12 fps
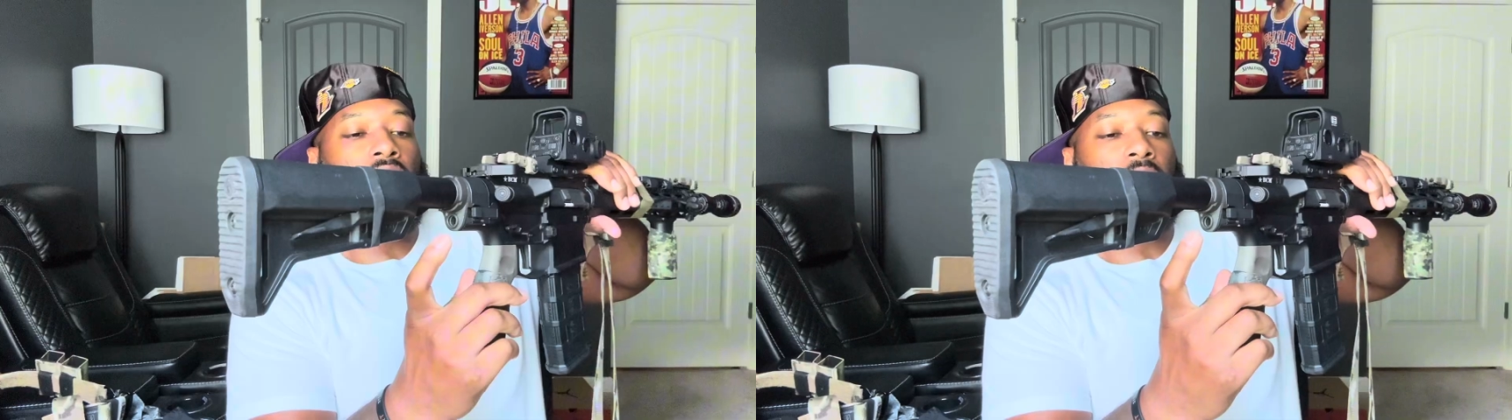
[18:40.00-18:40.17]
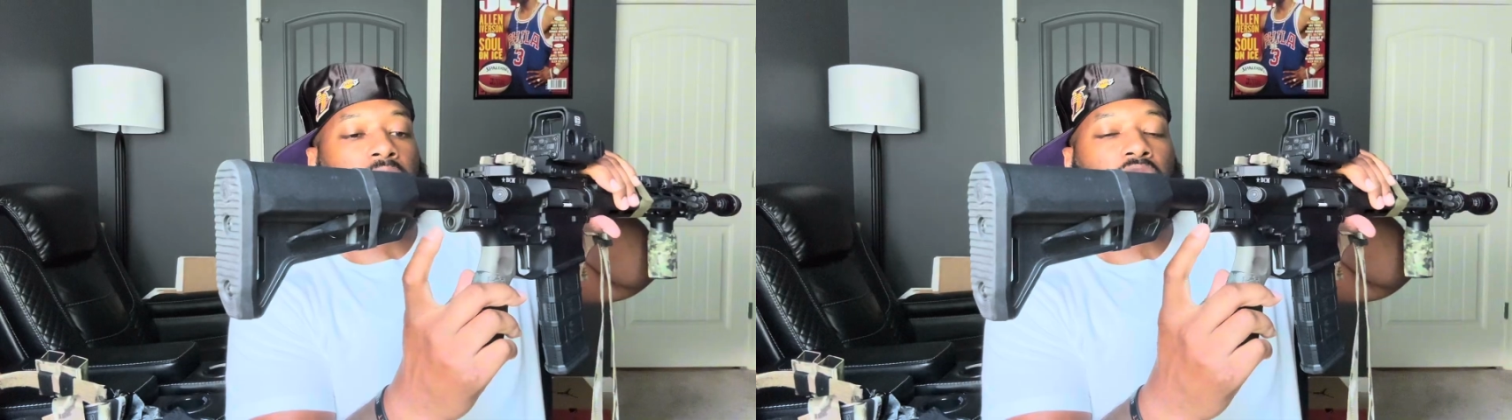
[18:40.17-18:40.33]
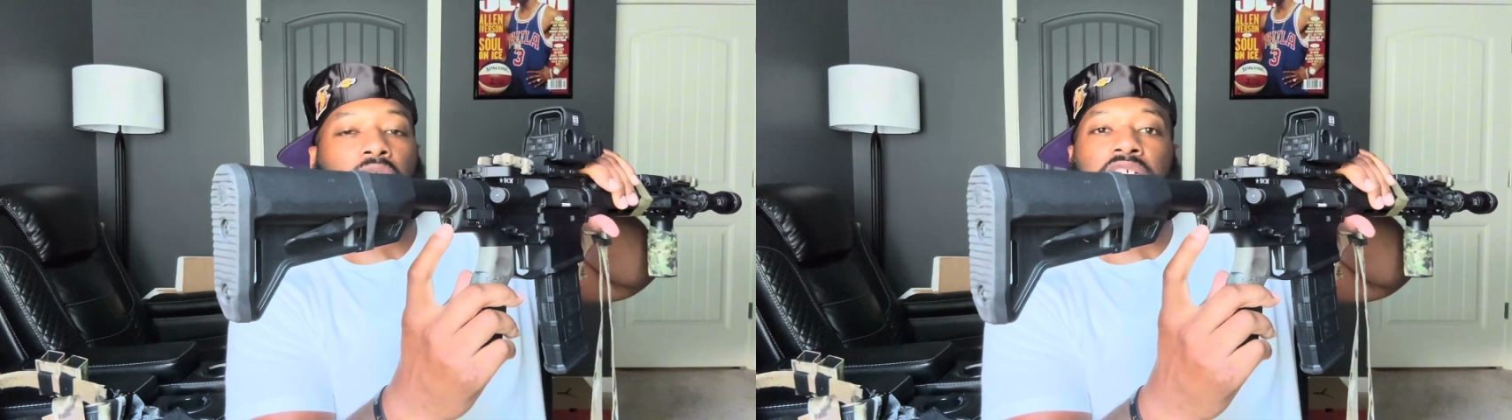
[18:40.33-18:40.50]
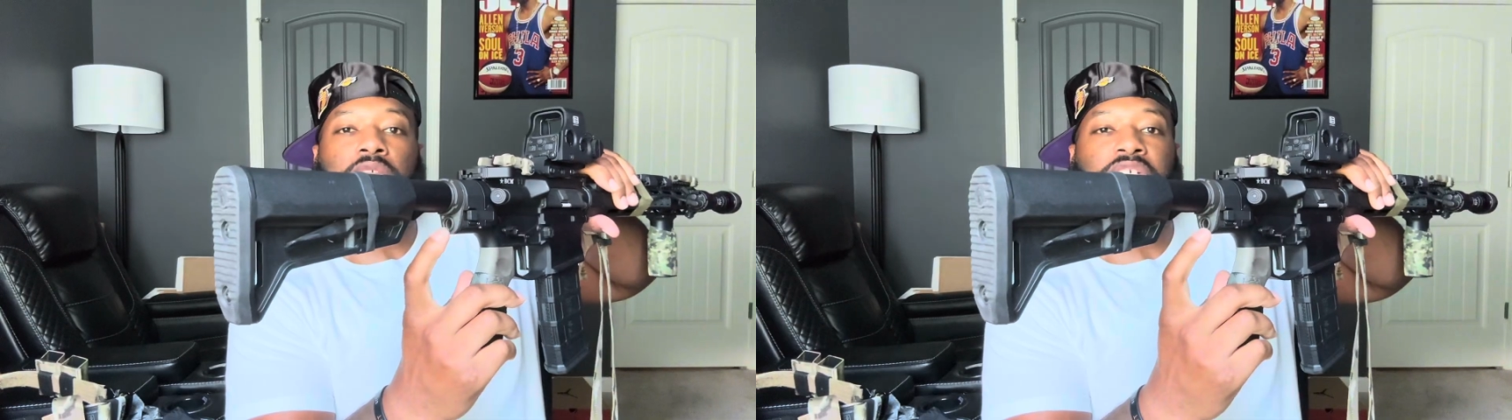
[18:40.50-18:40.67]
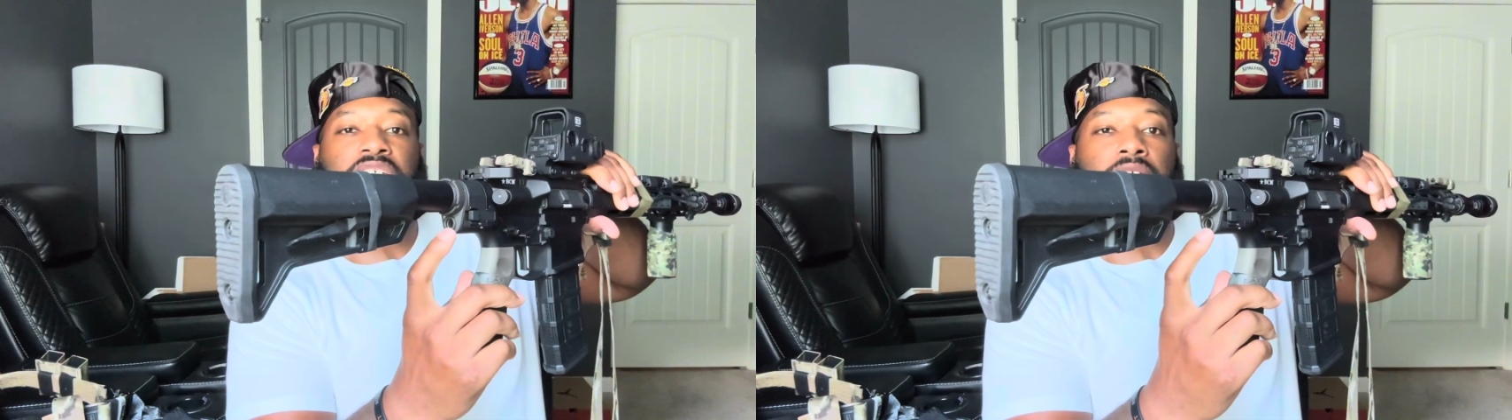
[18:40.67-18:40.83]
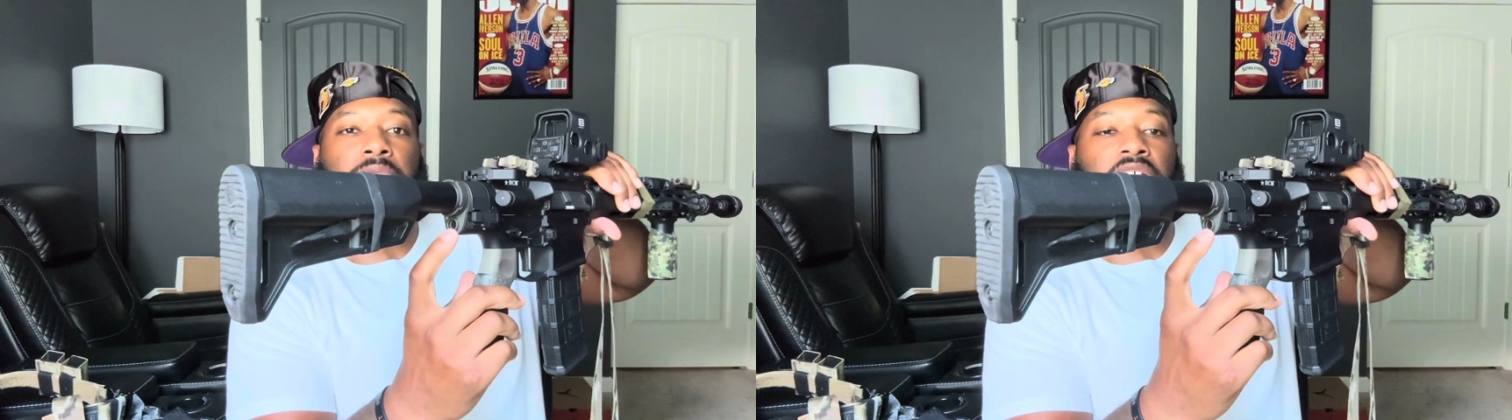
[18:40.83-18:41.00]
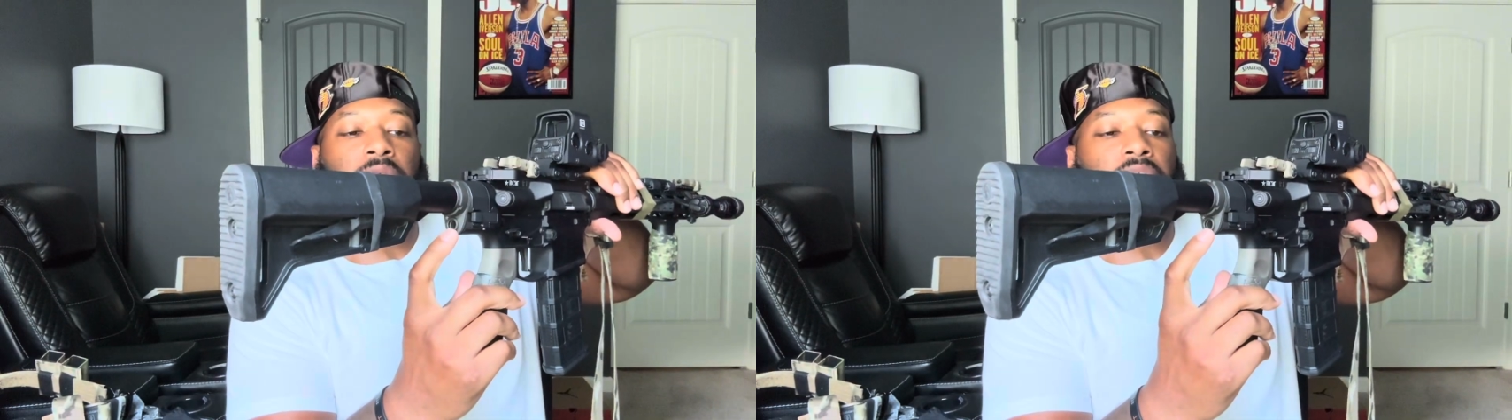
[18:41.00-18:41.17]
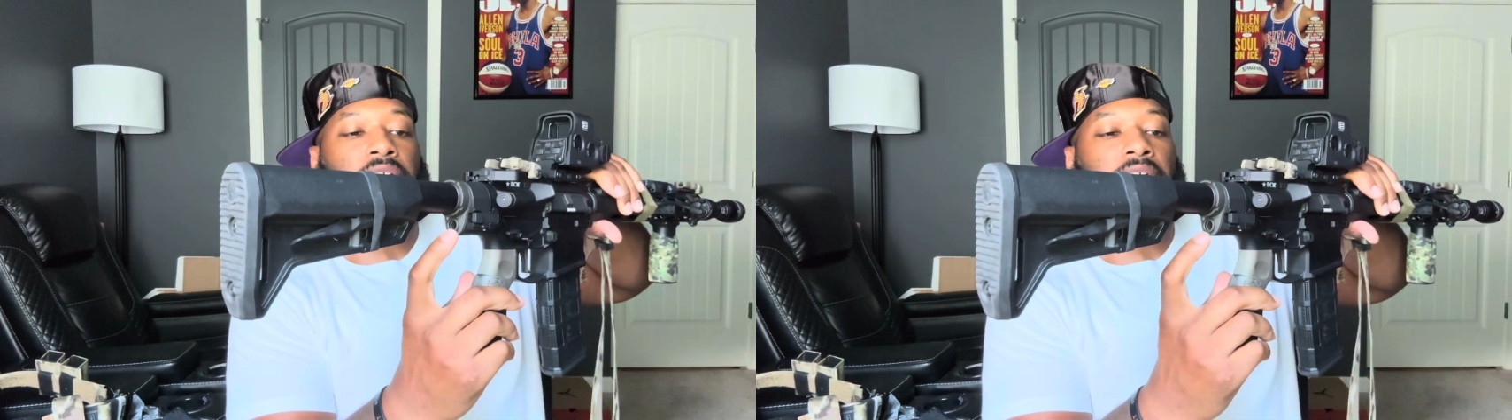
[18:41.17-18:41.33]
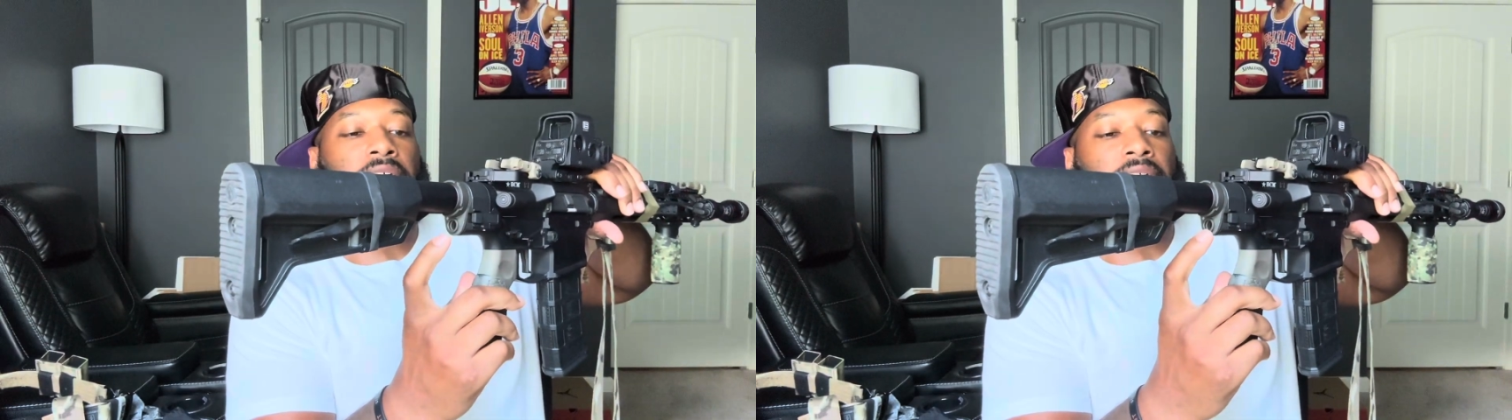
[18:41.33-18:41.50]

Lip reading: So this BCM end plate, I